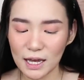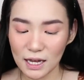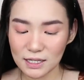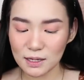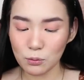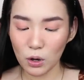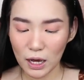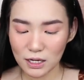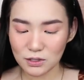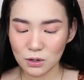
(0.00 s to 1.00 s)
niya sa
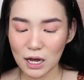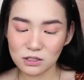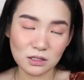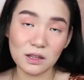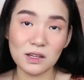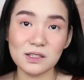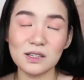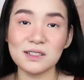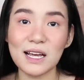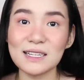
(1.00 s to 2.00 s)
mukha. So actually, this
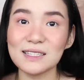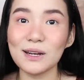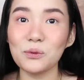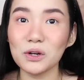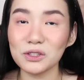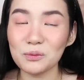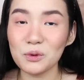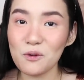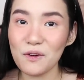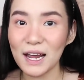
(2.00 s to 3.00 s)
is Sansan
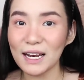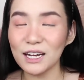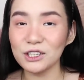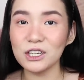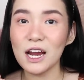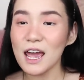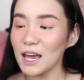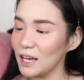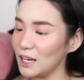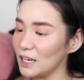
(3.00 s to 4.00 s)
waterproof eyeliner
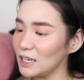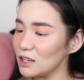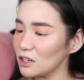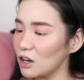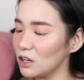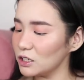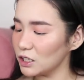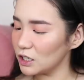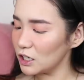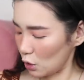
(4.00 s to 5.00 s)
in the
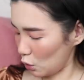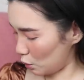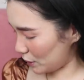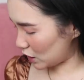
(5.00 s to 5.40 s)
color, oh my